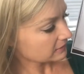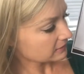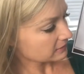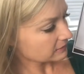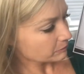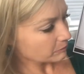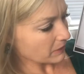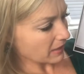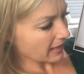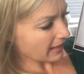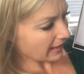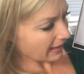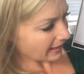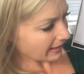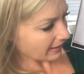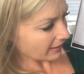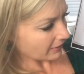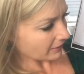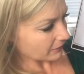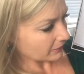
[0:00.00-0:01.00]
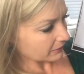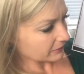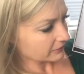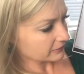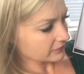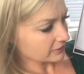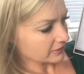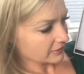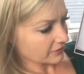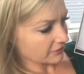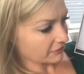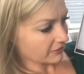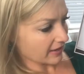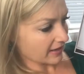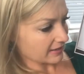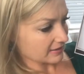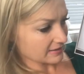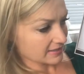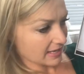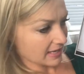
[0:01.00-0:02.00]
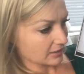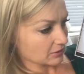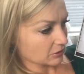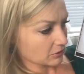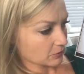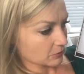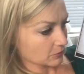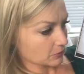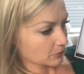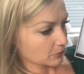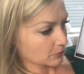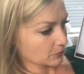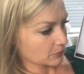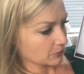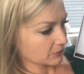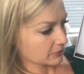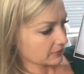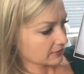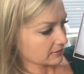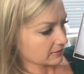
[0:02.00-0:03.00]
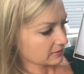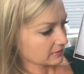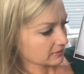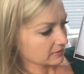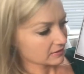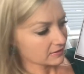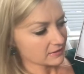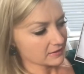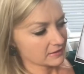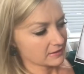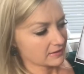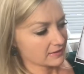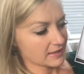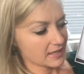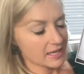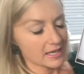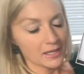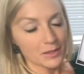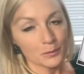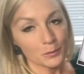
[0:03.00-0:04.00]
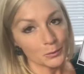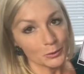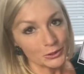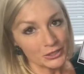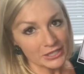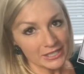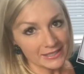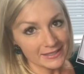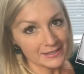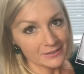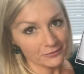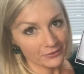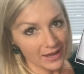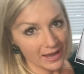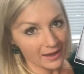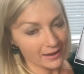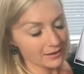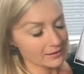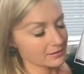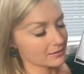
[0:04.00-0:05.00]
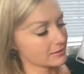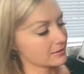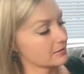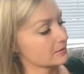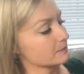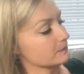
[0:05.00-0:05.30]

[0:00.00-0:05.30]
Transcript: But how? The facts had no tools. They were just facts.